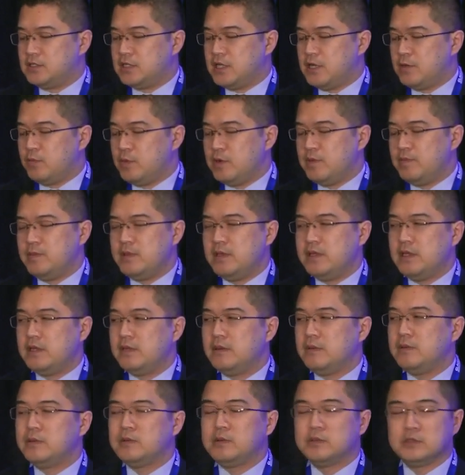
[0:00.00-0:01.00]
and we've been
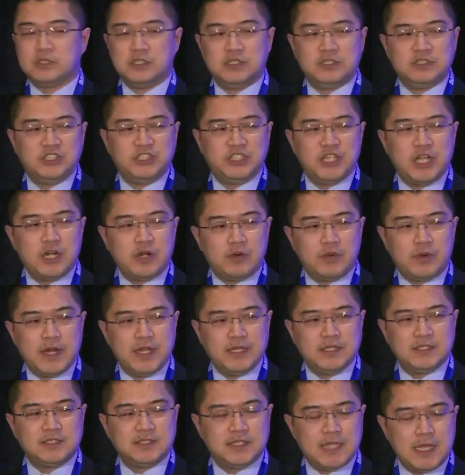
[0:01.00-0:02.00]
able to generate
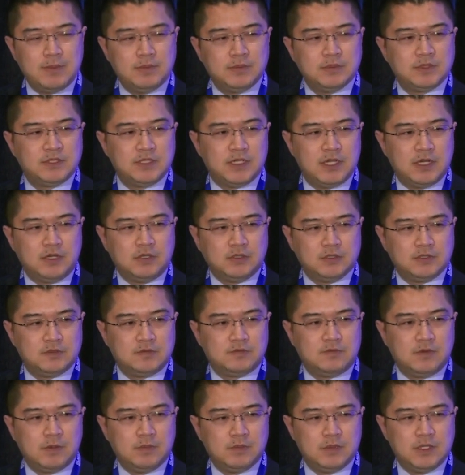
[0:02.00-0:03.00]
stem cells
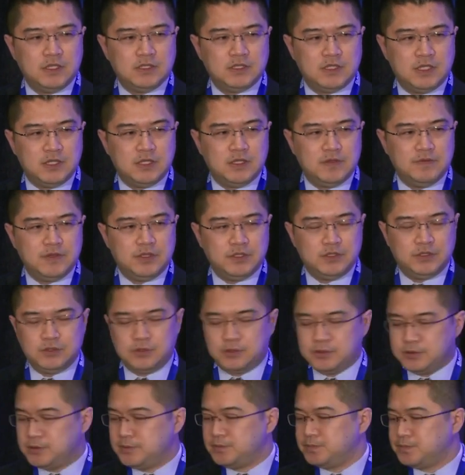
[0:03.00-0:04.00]
from these
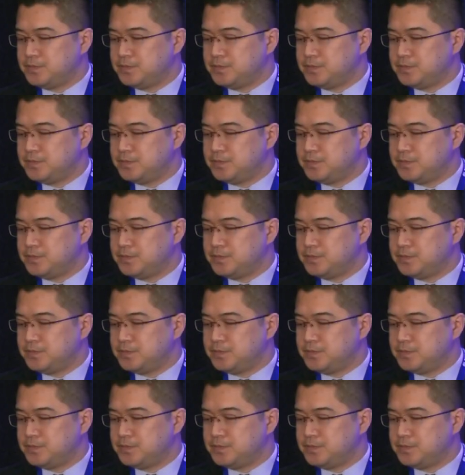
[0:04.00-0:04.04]
individuals.